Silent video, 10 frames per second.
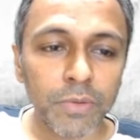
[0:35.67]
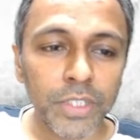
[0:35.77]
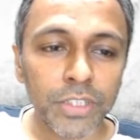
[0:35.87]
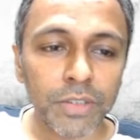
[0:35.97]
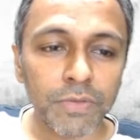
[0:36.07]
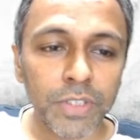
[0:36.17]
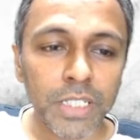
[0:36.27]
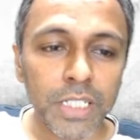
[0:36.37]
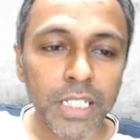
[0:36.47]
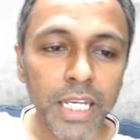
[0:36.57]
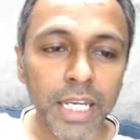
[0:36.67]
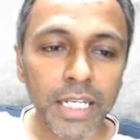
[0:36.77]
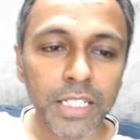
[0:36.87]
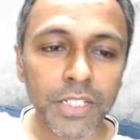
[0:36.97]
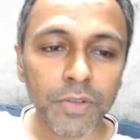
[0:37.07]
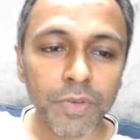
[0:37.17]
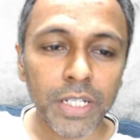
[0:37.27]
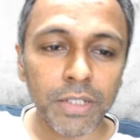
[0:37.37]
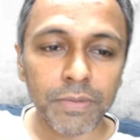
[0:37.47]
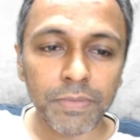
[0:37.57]
equation, which is ax
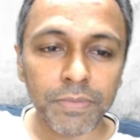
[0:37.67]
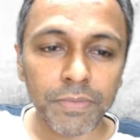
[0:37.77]
square